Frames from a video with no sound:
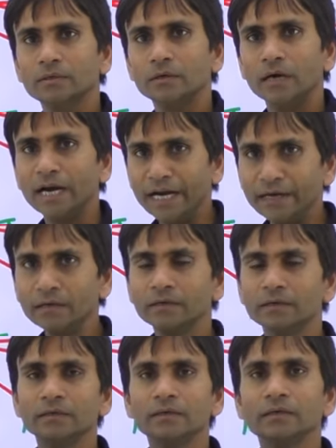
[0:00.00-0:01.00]
And
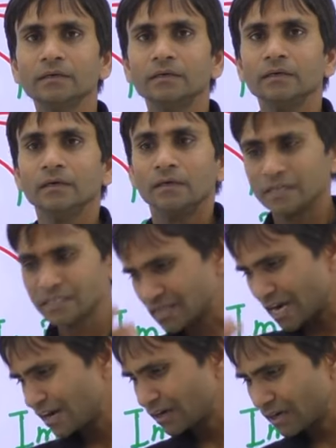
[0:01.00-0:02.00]

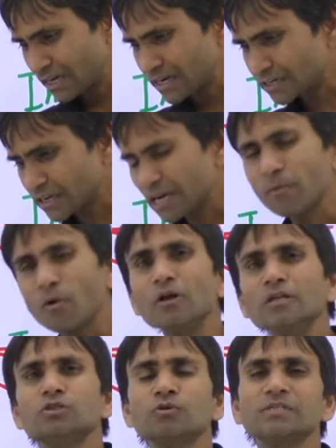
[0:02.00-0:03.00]
recently it have
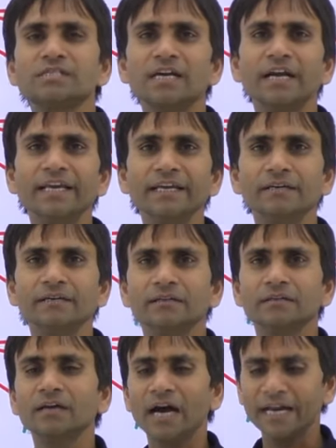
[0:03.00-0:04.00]
also
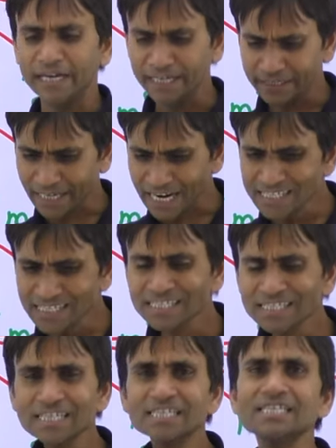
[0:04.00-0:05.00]
studied the
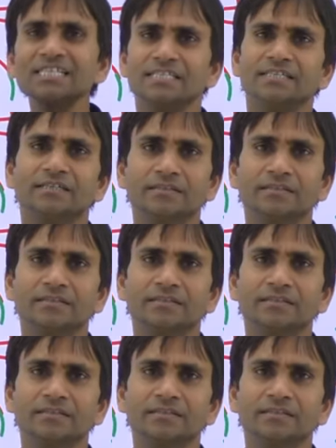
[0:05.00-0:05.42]
intensity